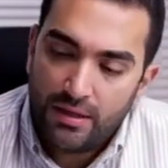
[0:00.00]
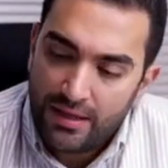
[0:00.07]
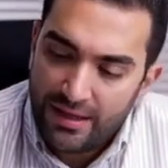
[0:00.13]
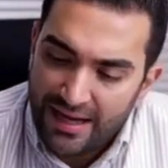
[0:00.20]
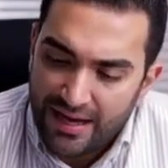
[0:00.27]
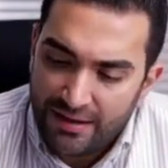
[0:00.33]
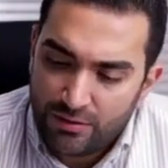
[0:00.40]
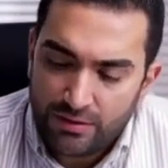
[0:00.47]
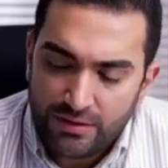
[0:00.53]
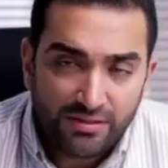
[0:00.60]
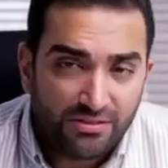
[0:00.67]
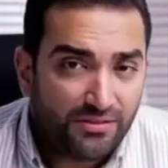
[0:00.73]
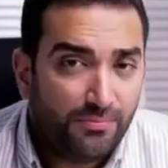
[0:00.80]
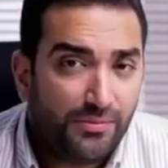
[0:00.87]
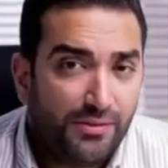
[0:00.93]
and your
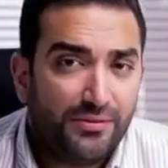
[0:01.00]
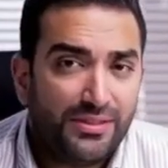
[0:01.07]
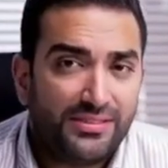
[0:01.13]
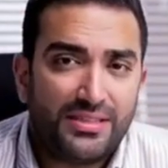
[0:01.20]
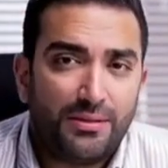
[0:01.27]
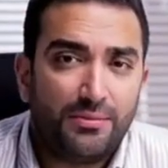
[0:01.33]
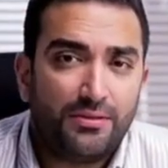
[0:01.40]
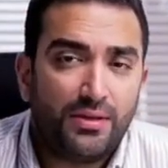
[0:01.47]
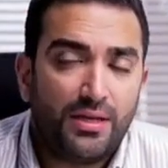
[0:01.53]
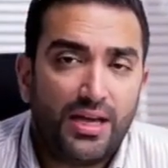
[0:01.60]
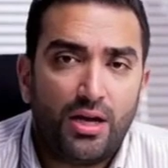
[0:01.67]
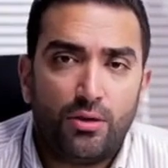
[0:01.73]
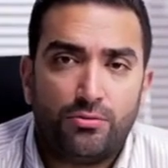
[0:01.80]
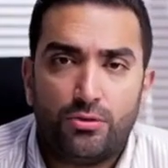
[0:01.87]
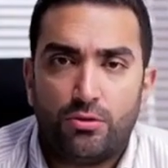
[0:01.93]
systems. This can be very
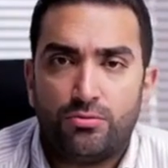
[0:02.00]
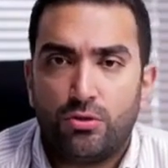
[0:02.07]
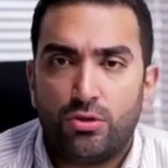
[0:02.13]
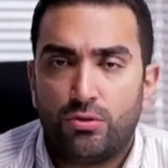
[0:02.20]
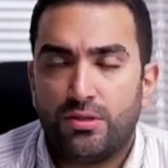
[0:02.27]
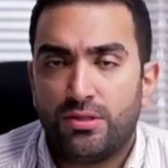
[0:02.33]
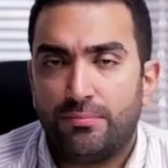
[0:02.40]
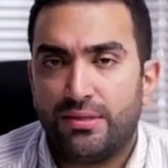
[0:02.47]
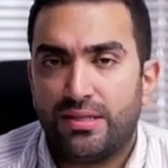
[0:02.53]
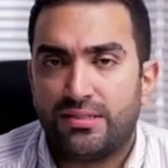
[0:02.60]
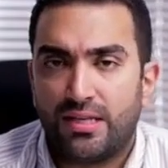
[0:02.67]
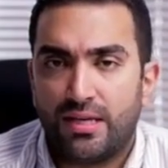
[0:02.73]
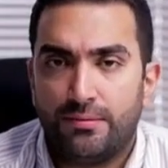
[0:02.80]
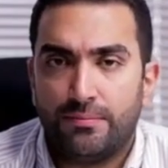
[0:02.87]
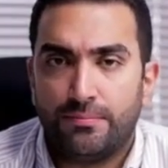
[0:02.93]
helpful for you in the
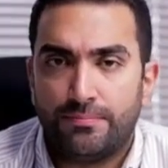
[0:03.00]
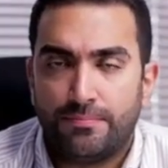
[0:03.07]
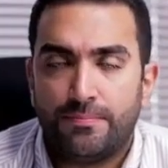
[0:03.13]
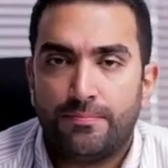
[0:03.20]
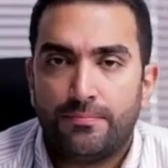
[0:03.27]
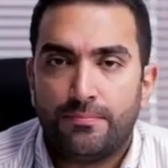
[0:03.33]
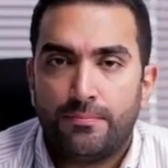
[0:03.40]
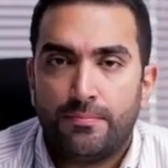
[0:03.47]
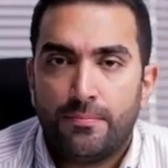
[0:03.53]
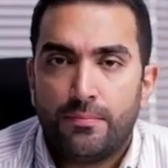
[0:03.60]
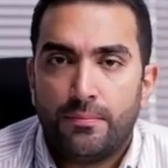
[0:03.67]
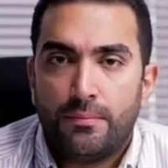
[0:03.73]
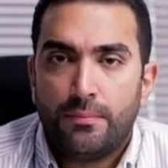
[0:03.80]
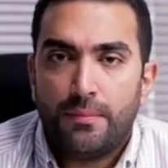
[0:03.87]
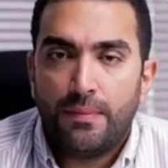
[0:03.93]
meantime.
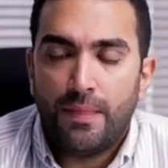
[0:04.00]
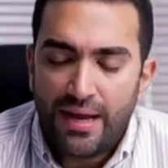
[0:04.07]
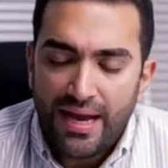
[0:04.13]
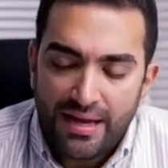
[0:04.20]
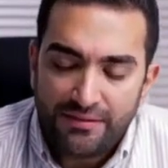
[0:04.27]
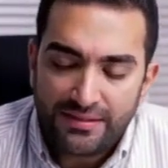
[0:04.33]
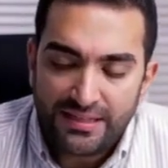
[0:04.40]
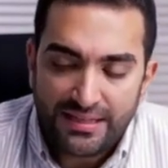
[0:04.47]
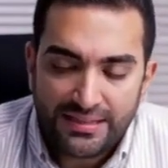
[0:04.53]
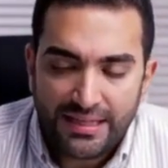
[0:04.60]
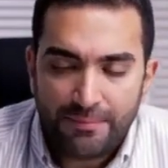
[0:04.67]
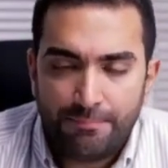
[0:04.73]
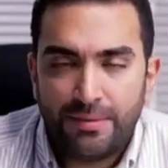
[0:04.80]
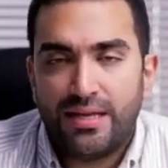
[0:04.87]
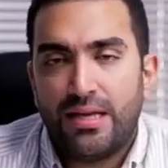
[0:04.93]
I have seen
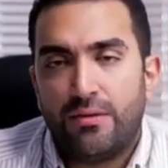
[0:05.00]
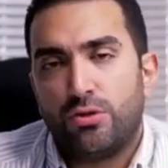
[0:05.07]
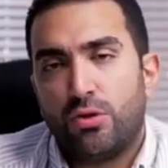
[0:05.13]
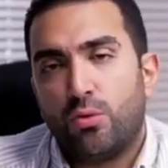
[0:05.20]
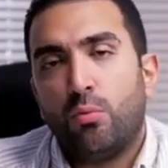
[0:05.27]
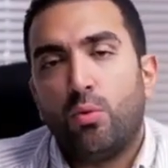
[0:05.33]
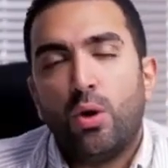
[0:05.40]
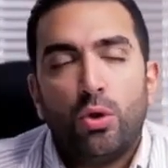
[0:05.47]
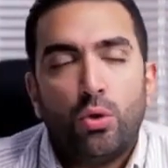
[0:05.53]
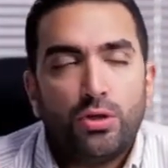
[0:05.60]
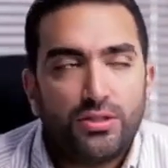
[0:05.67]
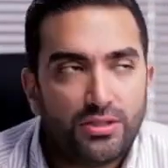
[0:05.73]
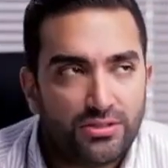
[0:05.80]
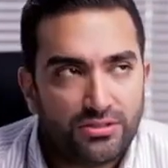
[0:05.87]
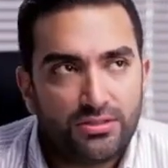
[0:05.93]
that many of you work with
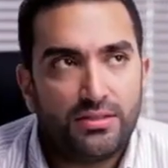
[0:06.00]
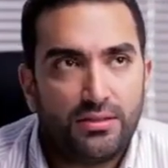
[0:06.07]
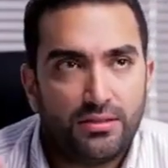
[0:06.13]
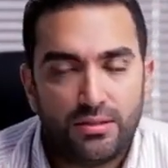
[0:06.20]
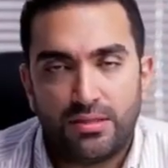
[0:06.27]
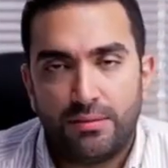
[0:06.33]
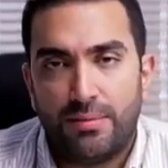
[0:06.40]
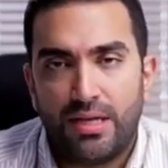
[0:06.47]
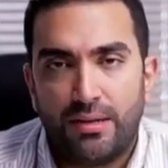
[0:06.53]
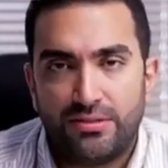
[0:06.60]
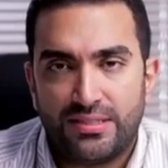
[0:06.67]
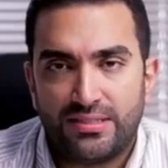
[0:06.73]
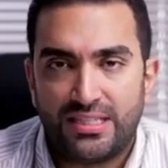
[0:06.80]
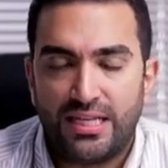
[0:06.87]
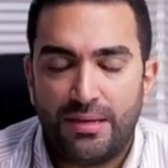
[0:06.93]
this. It becomes
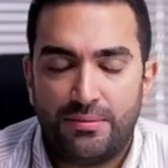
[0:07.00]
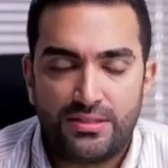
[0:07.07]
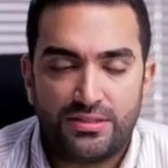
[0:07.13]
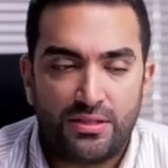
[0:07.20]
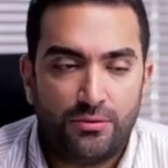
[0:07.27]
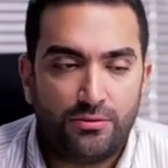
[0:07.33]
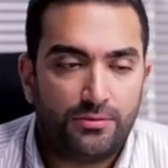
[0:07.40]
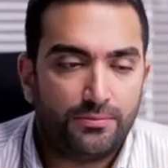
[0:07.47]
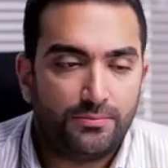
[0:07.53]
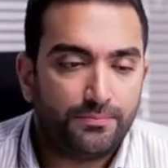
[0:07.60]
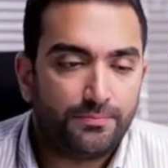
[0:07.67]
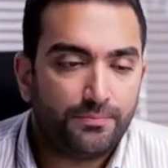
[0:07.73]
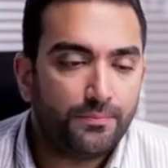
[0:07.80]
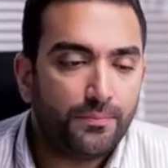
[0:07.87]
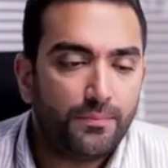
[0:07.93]
a TM itself.
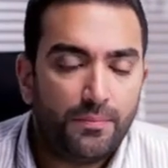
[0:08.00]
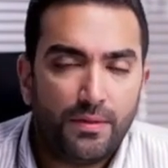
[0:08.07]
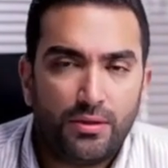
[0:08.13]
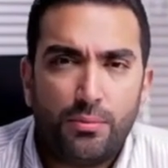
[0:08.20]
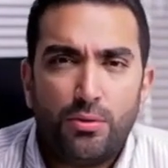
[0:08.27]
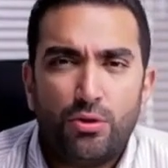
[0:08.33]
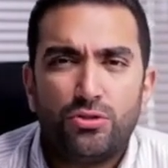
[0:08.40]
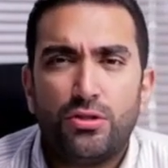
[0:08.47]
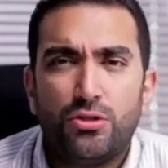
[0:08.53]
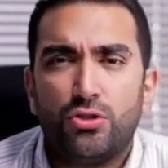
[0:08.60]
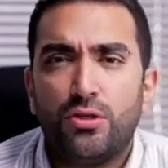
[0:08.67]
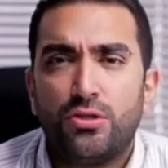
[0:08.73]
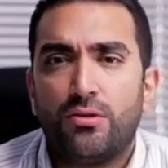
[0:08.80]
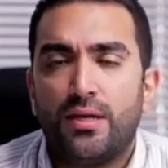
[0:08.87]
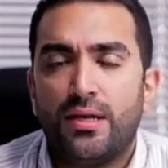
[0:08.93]
The person
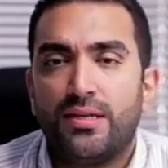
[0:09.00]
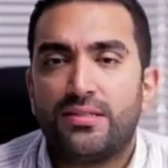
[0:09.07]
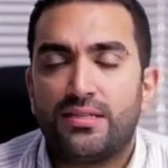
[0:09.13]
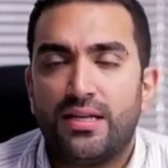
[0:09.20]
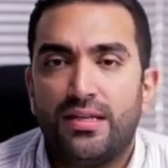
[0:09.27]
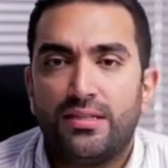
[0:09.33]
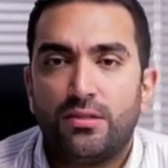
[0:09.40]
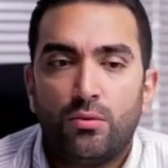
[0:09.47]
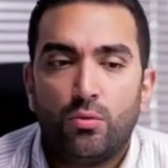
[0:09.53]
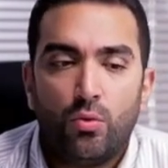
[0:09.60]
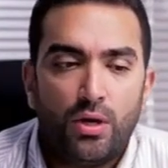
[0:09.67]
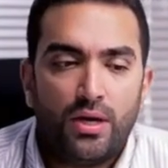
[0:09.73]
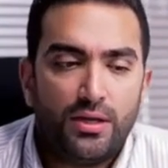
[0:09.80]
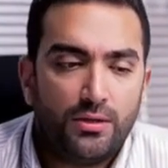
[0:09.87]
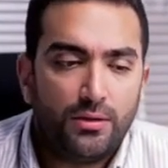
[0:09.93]
turns around and says,
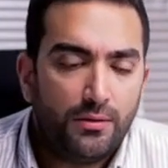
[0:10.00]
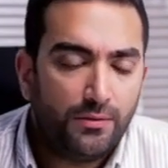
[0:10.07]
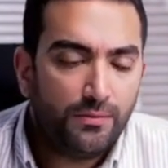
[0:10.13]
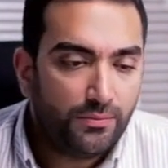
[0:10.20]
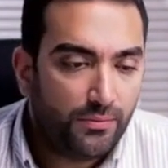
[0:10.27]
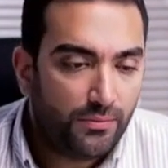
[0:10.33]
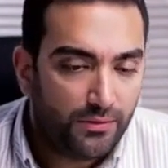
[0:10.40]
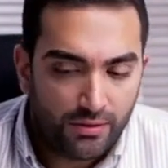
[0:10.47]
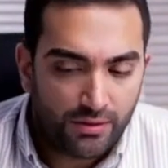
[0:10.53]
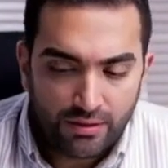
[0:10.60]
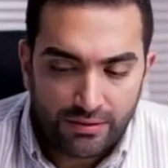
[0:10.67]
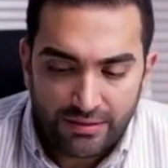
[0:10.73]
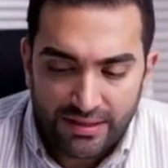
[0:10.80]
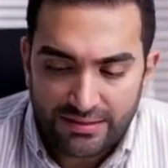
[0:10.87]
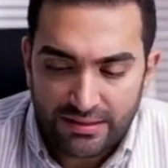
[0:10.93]
"What?"
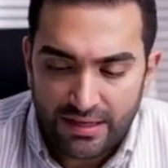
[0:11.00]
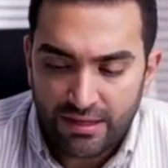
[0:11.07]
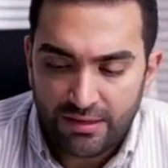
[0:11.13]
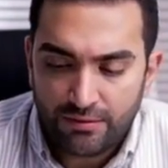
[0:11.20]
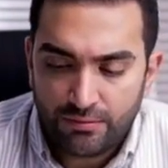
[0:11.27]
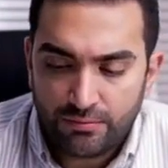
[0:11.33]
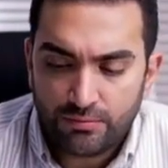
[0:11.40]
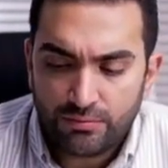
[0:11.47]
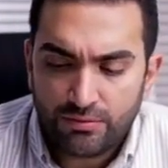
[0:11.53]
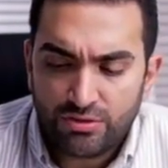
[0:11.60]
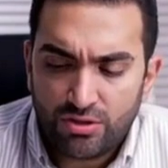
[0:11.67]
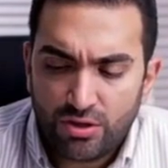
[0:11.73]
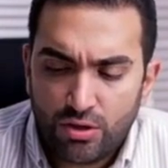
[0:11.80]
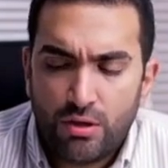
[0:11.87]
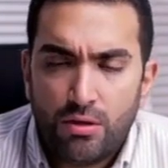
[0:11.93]
They say,
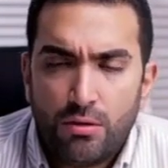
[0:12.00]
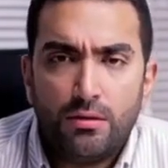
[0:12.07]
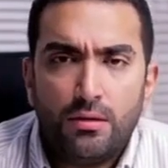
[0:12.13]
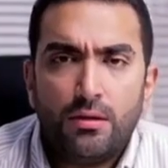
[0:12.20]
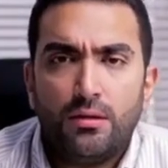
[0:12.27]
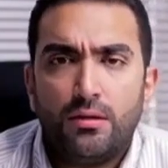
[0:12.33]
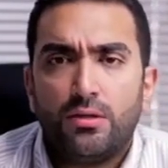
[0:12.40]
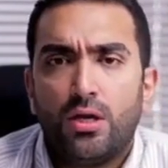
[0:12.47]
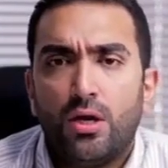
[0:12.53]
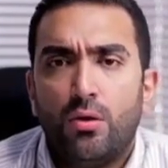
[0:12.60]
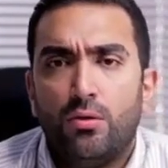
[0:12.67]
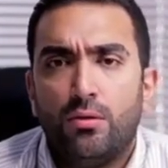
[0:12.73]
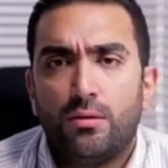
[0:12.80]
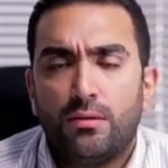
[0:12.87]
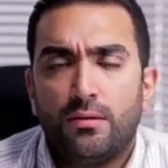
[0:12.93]
"Sir,
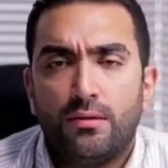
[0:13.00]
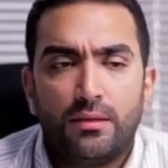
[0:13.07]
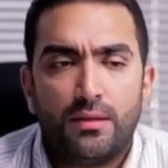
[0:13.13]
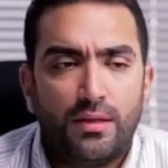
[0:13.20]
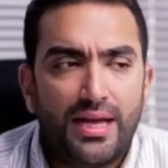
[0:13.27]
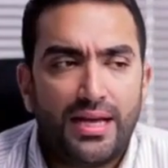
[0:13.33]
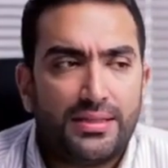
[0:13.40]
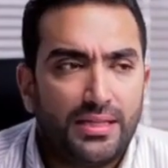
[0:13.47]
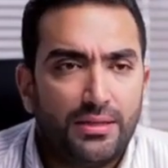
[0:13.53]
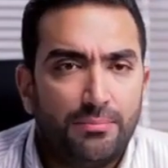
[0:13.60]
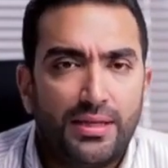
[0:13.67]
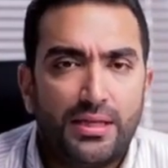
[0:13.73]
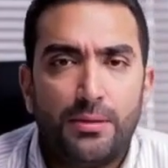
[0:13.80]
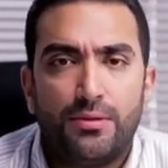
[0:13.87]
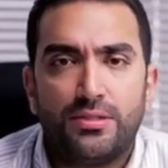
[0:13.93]
no, I didn't
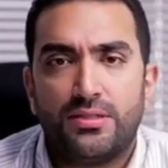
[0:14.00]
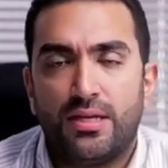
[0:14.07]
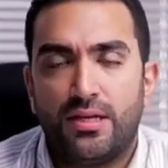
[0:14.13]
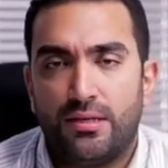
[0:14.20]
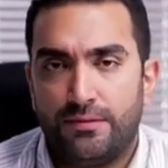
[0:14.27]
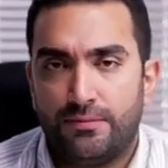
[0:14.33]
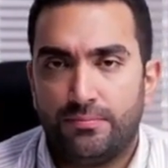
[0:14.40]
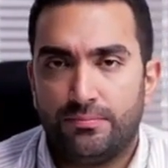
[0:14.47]
make a mistake."